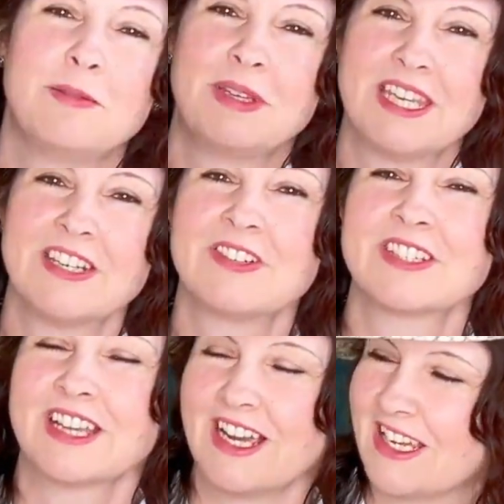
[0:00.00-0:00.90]

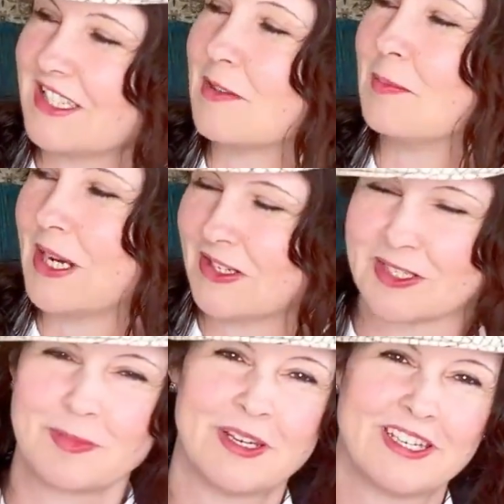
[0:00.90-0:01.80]
Beginner's Guide to Bear
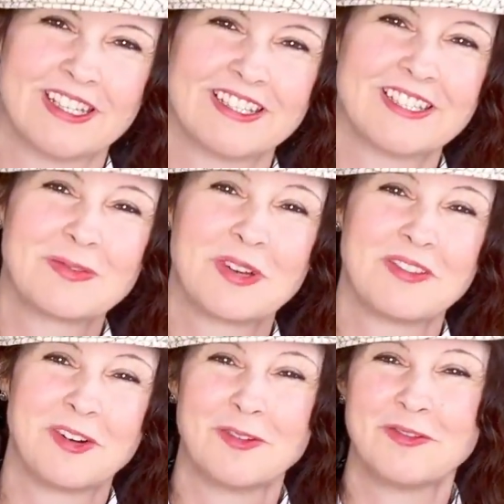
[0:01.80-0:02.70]
Spotting. This is one
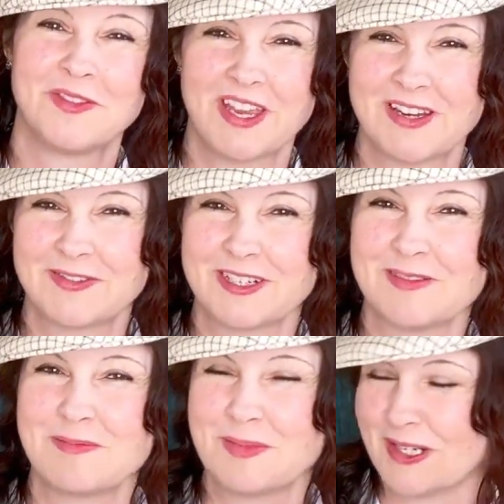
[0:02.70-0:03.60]
of our
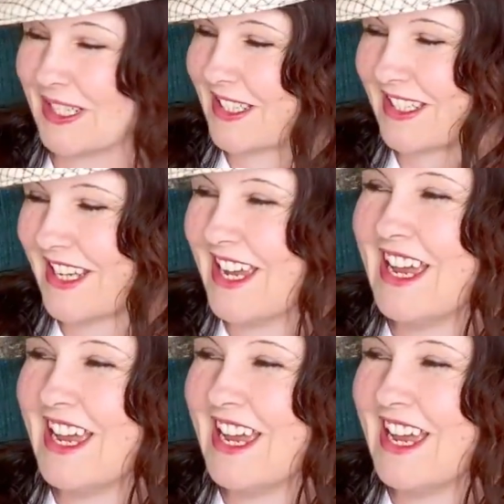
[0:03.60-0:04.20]
favorite books.